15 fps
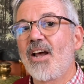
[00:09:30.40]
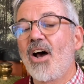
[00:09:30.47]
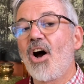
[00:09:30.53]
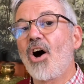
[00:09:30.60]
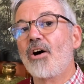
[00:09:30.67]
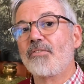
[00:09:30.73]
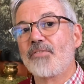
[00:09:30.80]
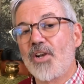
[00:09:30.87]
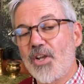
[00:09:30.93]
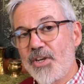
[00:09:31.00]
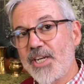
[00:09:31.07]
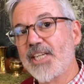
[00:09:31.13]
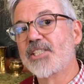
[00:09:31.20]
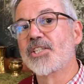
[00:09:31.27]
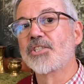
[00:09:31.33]
of
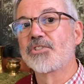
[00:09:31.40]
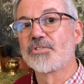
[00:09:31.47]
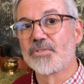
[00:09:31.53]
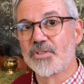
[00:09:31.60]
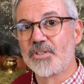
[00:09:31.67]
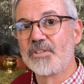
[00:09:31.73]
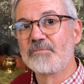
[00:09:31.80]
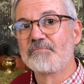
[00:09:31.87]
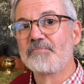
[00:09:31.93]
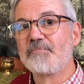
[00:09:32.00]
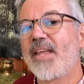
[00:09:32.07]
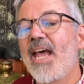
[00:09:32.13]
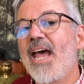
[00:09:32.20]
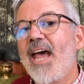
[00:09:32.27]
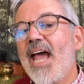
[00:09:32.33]
learning to draw.
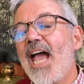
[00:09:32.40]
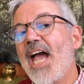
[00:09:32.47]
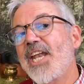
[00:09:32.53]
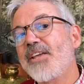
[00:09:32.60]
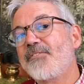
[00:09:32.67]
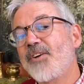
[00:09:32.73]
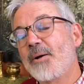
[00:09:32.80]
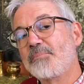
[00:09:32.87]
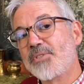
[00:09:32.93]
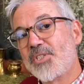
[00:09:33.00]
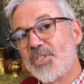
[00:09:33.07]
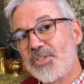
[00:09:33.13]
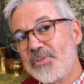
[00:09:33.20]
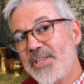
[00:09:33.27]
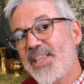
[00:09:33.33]
And if I'm
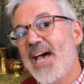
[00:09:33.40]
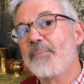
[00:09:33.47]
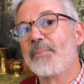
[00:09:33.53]
doing that,